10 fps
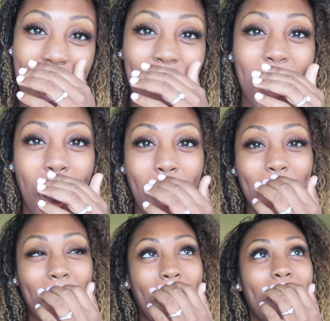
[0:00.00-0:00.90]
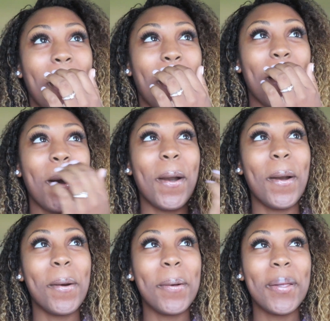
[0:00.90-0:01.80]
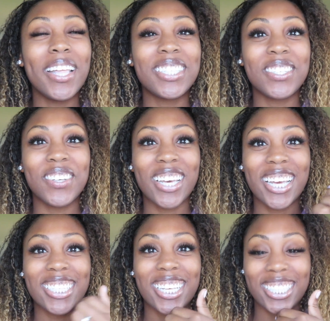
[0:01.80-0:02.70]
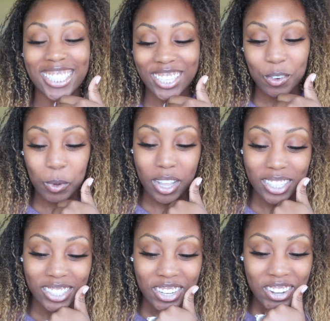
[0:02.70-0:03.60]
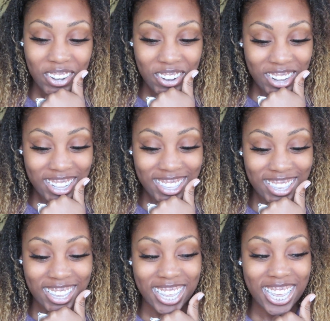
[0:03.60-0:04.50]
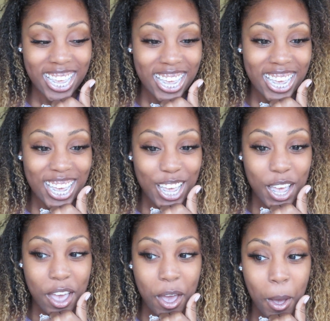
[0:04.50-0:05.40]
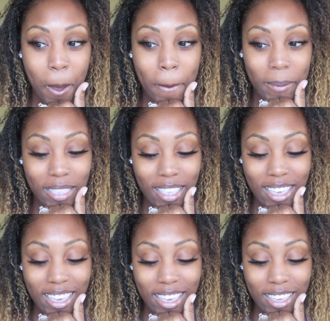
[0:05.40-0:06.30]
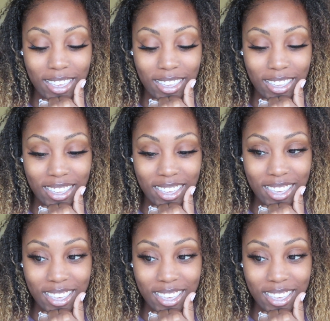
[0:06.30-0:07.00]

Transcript: oh god okay oh let's see what i gotta say she said what so let's see i'm in like